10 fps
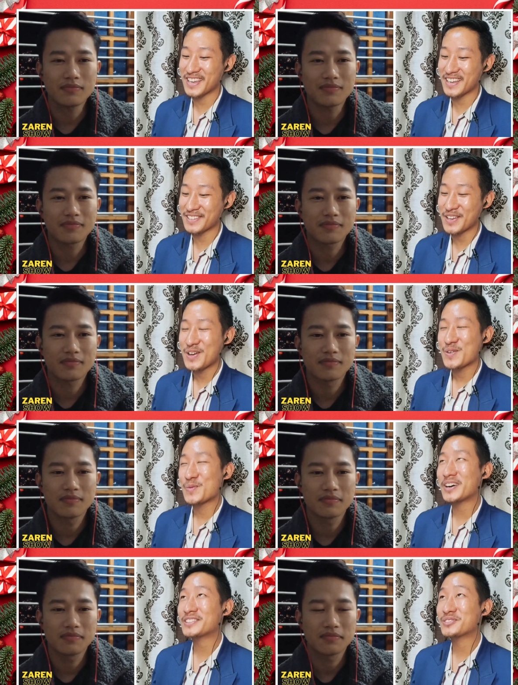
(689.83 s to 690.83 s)
Speaker 1: it has.
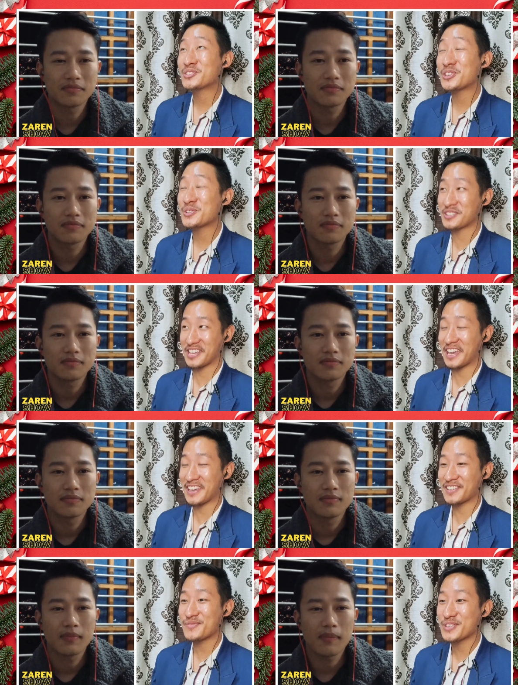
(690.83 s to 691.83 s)
What do you
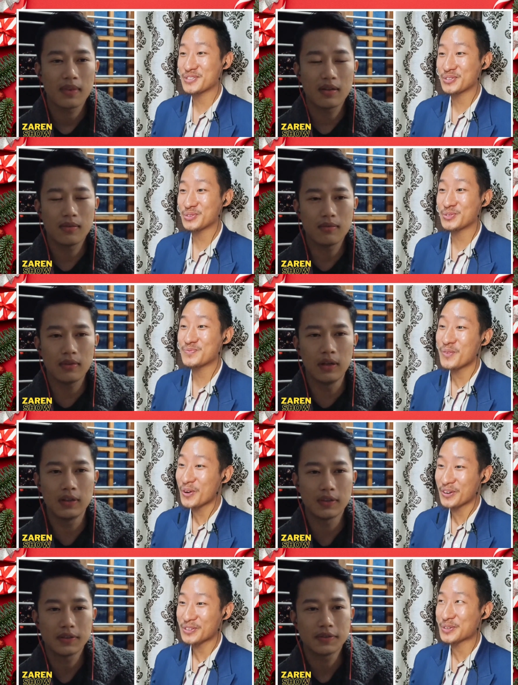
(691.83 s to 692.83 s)
think we should do
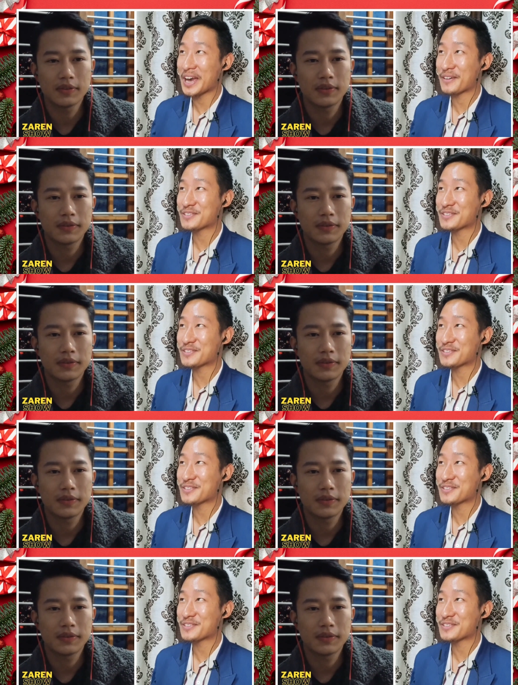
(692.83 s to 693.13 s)
more to